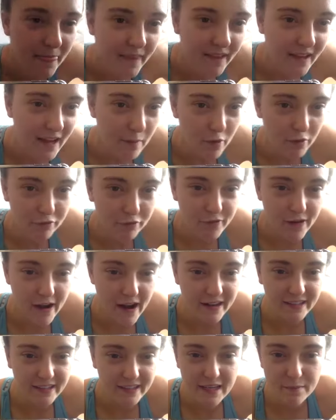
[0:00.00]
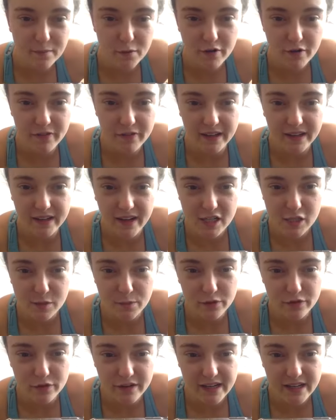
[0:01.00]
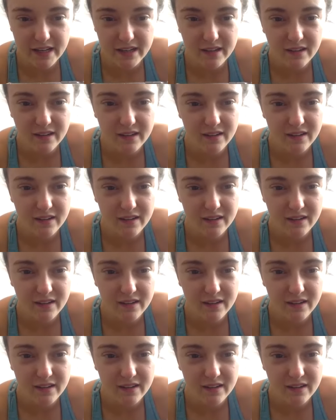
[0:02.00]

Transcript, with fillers: Come on, Fran, keep moving. Nice, Maria.